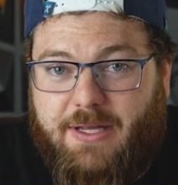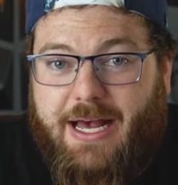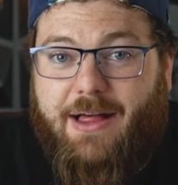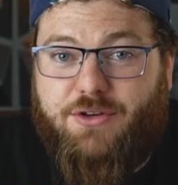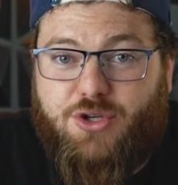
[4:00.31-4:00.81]

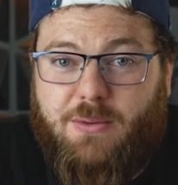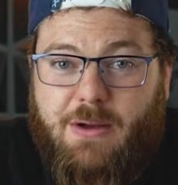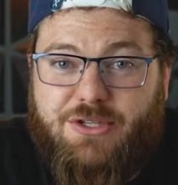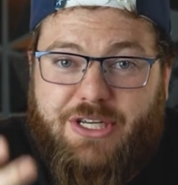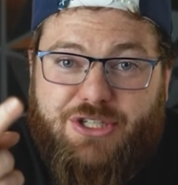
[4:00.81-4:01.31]
Alex
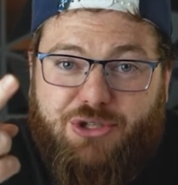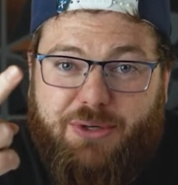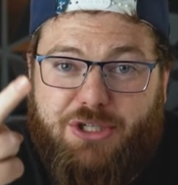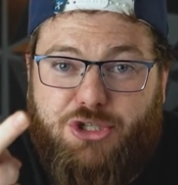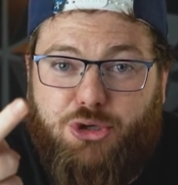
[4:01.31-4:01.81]
Hormozi is
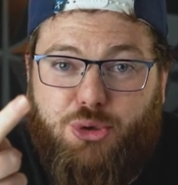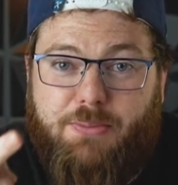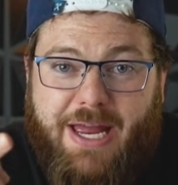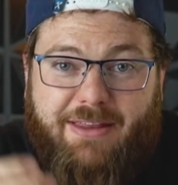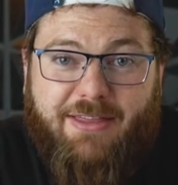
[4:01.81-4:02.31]
doing two
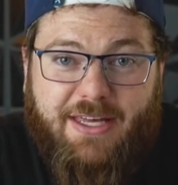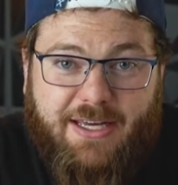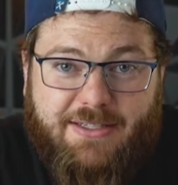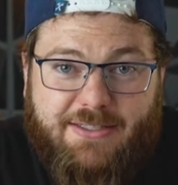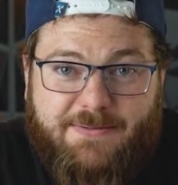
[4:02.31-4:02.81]
main
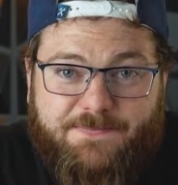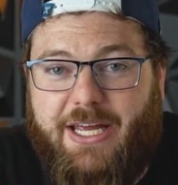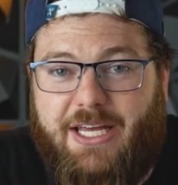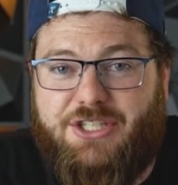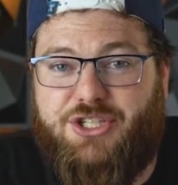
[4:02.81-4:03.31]
things.
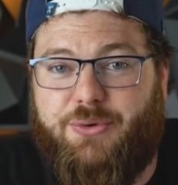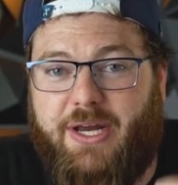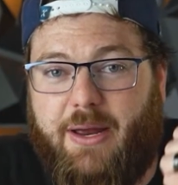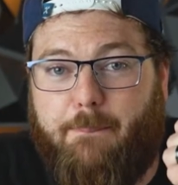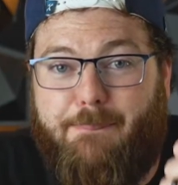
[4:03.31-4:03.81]
He's
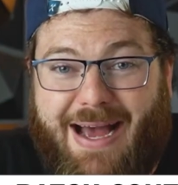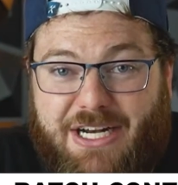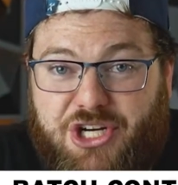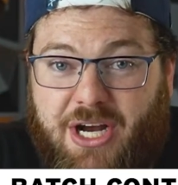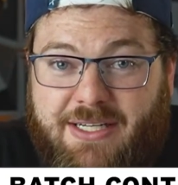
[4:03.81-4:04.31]
doing
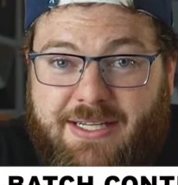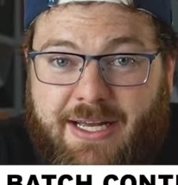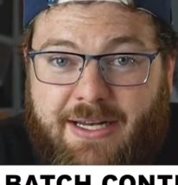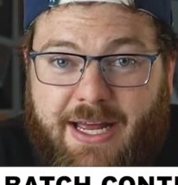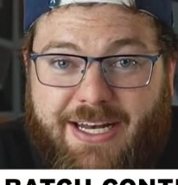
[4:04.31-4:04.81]
batch
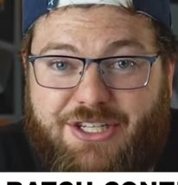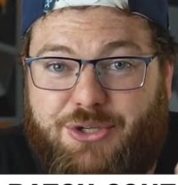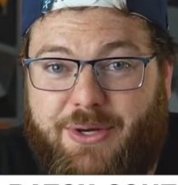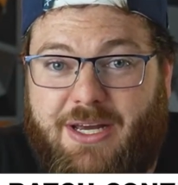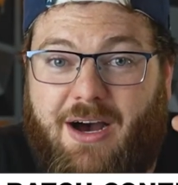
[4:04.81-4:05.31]
content and he's
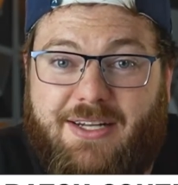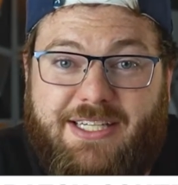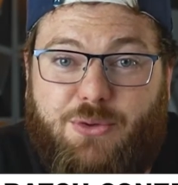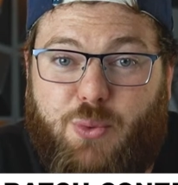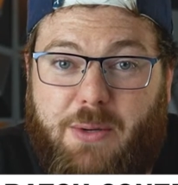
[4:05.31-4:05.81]
doing
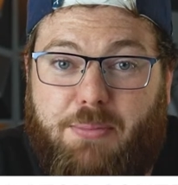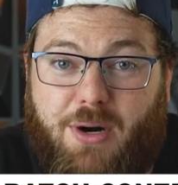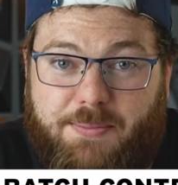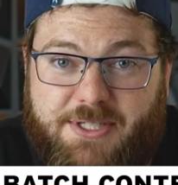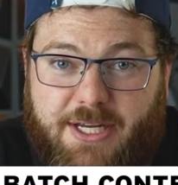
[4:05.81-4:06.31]
content
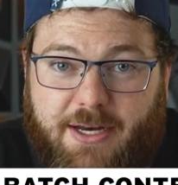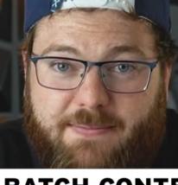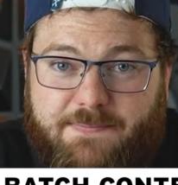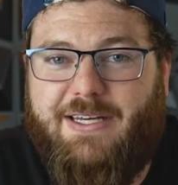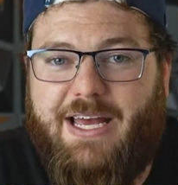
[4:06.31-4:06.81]
repurposing.
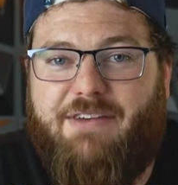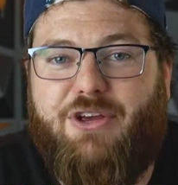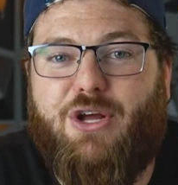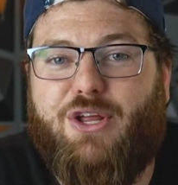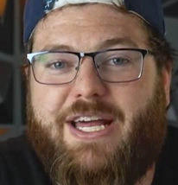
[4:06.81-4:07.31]
If you
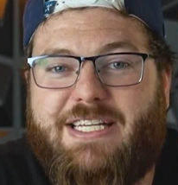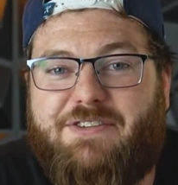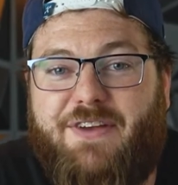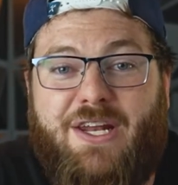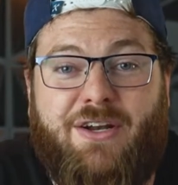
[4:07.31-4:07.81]
go look at his
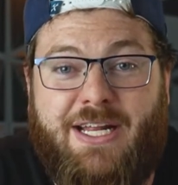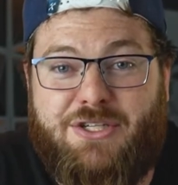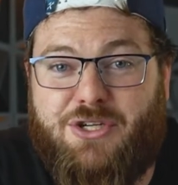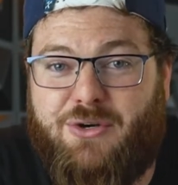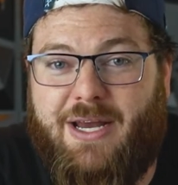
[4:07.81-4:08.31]
feed on
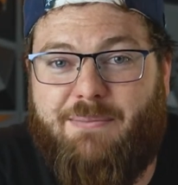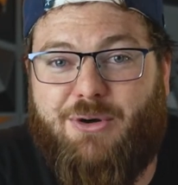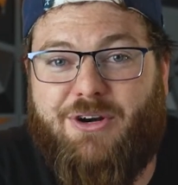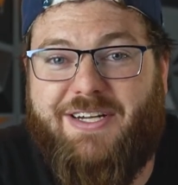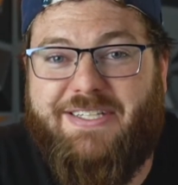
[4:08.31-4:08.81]
Instagram
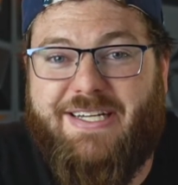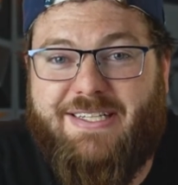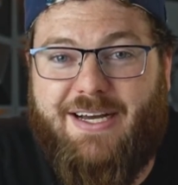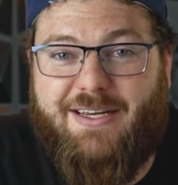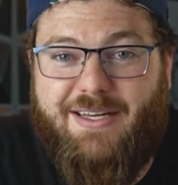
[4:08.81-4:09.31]
or on
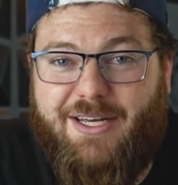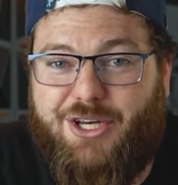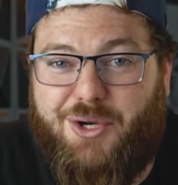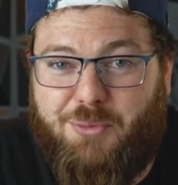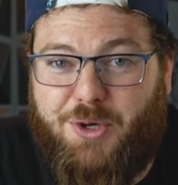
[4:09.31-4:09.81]
TikTok,
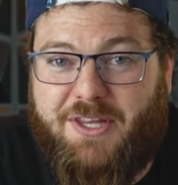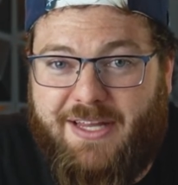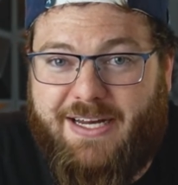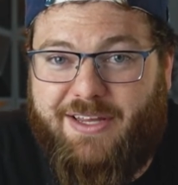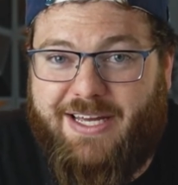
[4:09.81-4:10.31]
you're more than
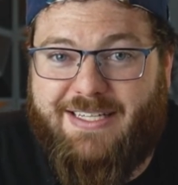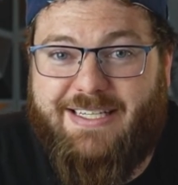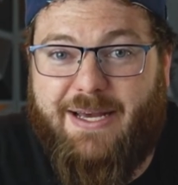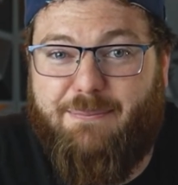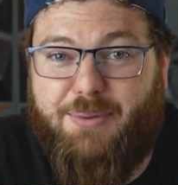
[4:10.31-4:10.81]
likely going to
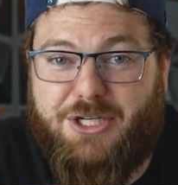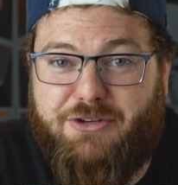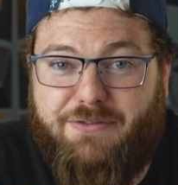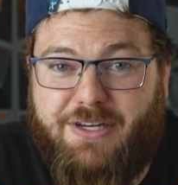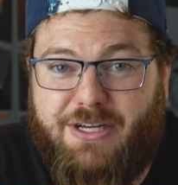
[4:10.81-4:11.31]
see a bunch
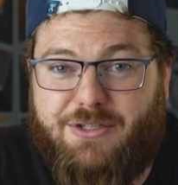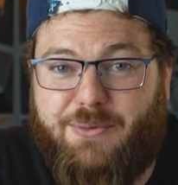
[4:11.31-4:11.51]
of videos